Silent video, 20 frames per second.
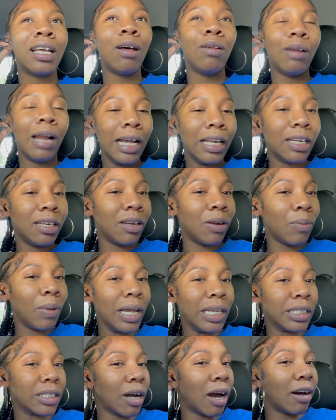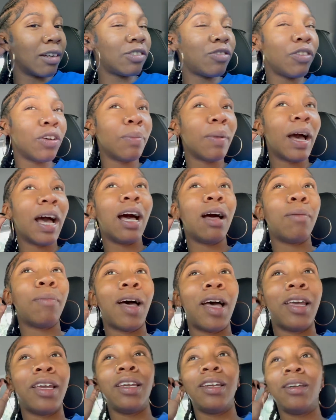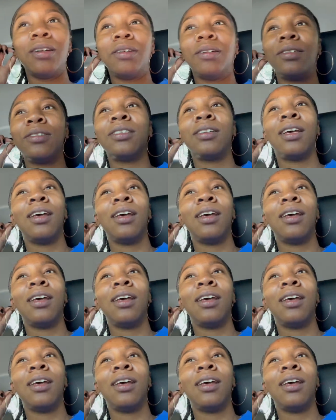don't like the way scarves feel behind my ears.